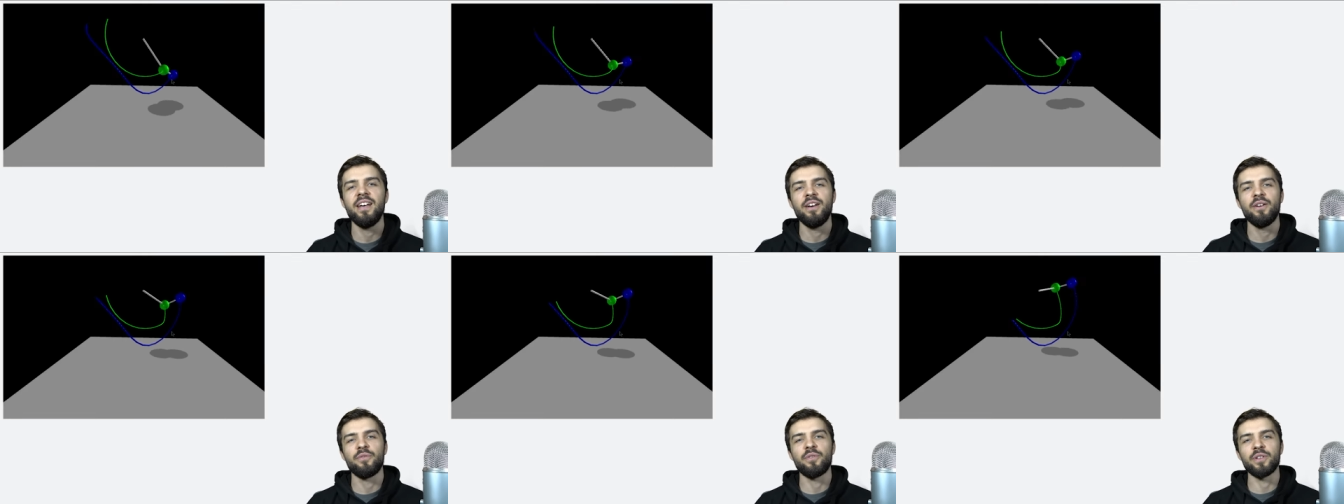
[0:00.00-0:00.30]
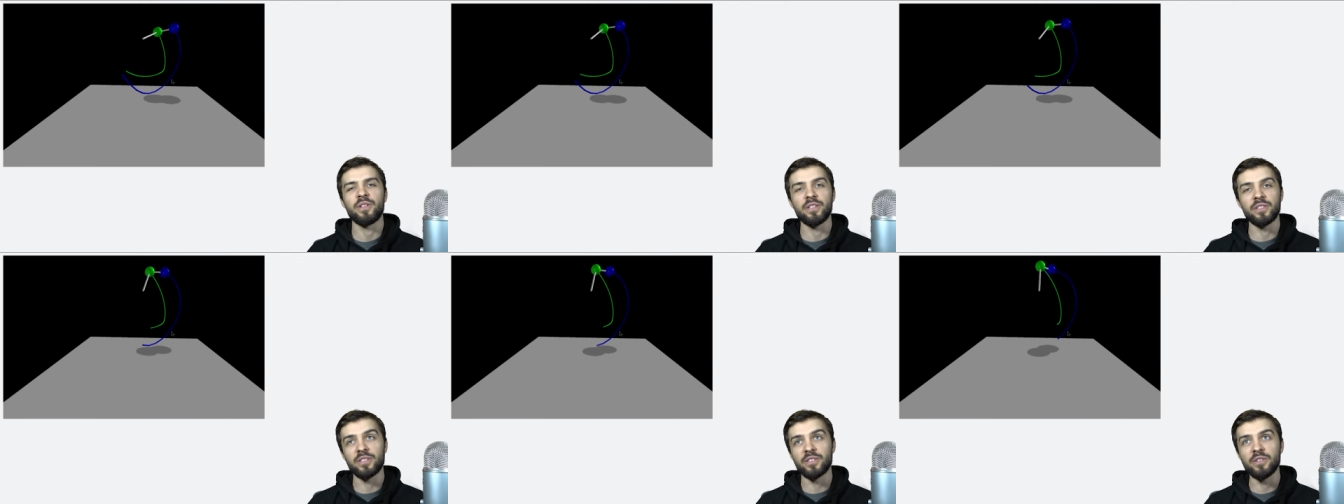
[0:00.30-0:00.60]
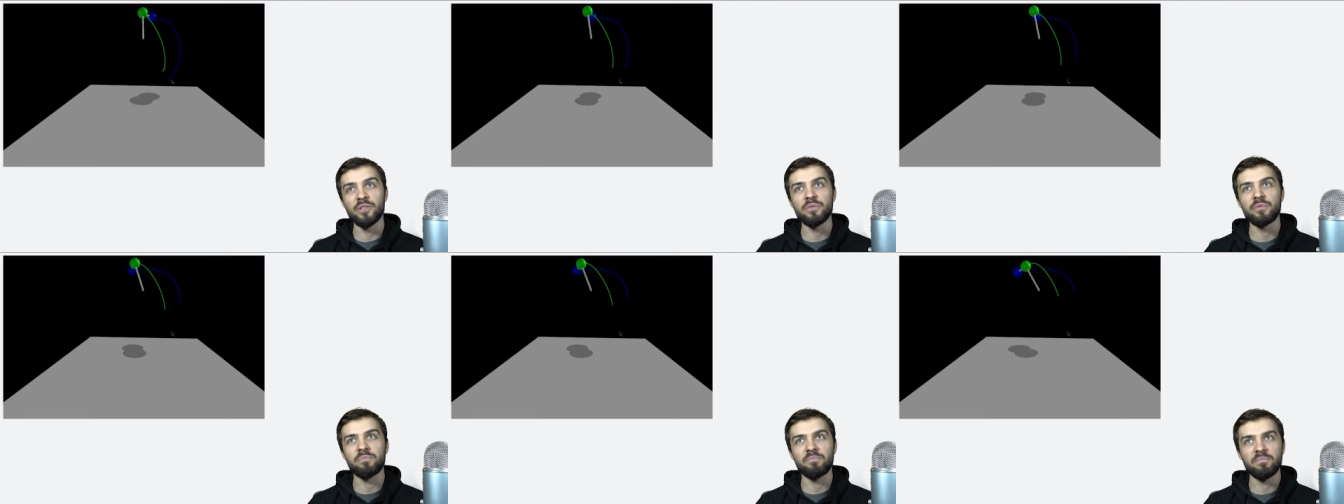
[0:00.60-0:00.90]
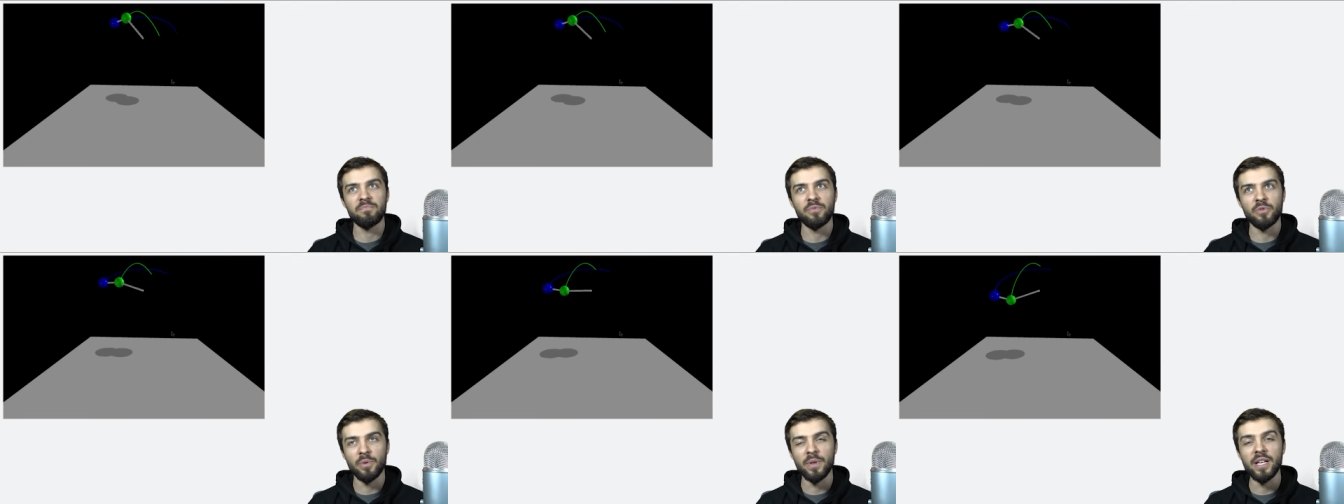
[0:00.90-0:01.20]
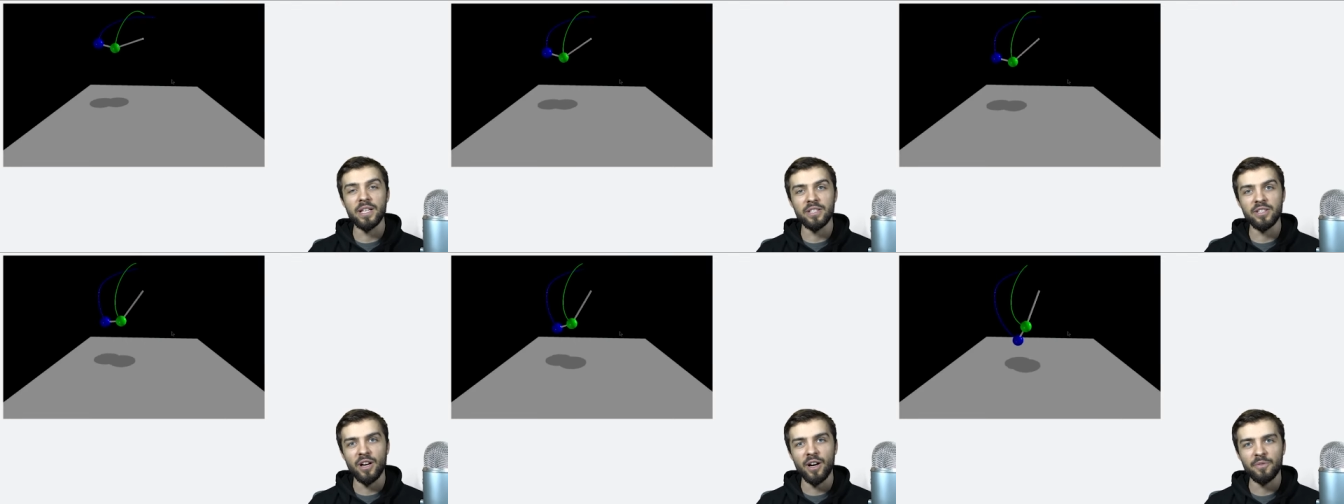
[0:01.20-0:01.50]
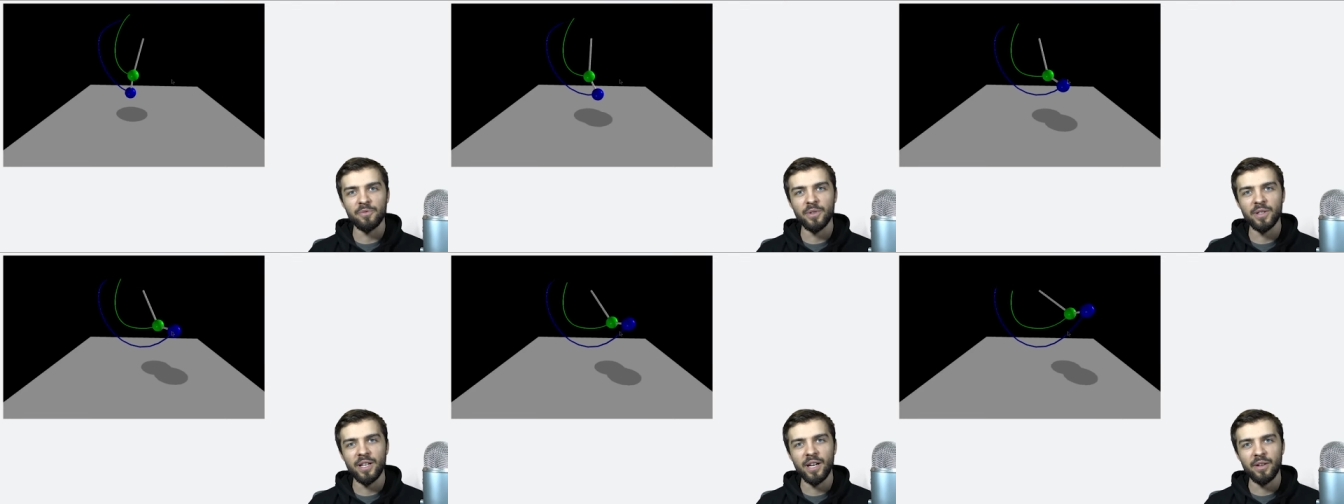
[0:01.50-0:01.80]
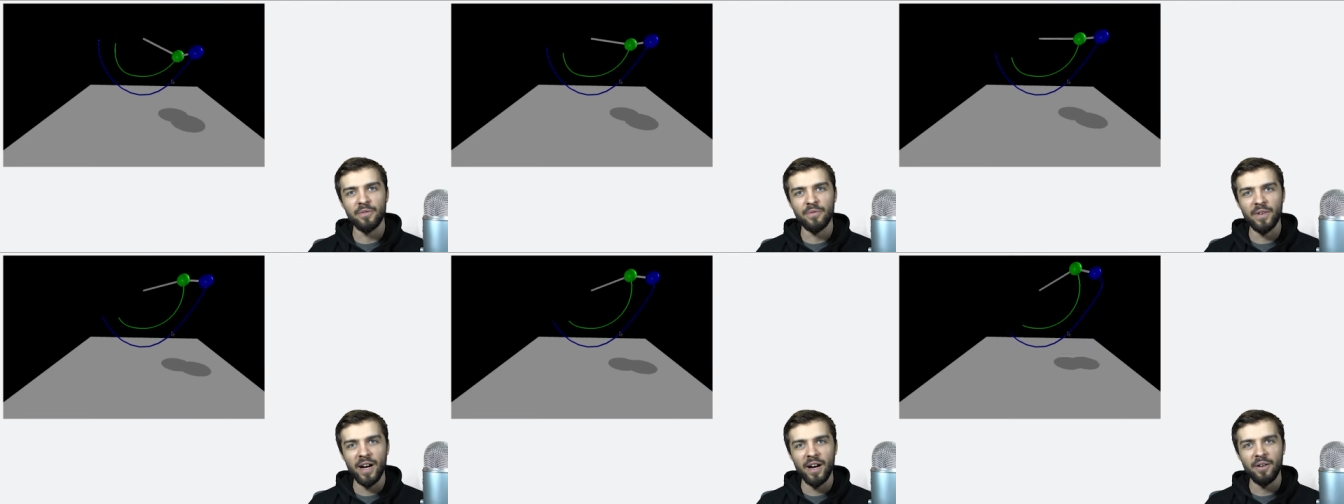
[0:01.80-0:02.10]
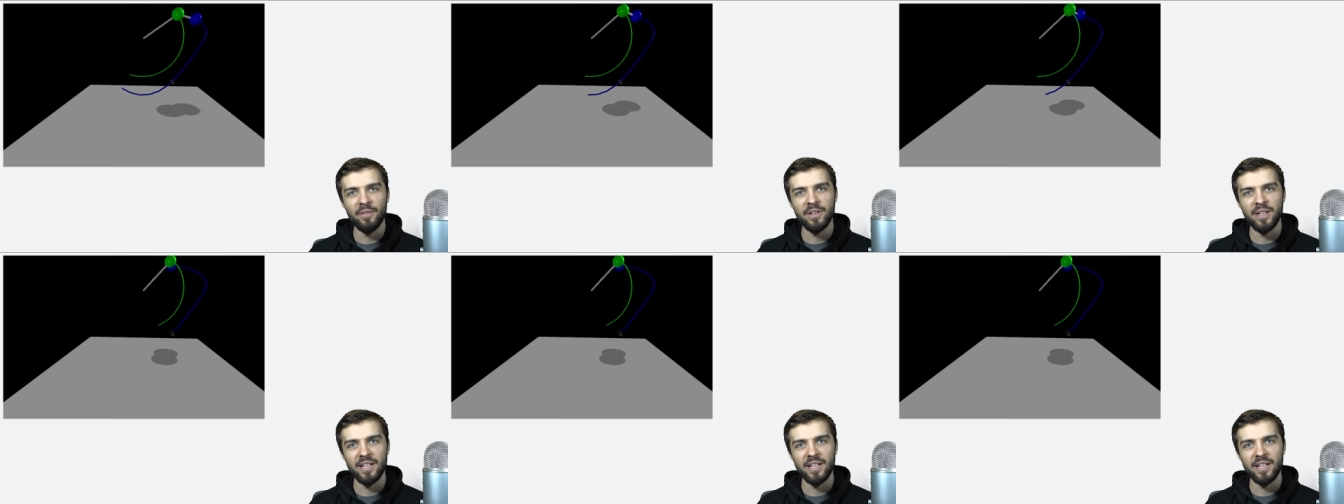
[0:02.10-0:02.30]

for this new three D software that I found.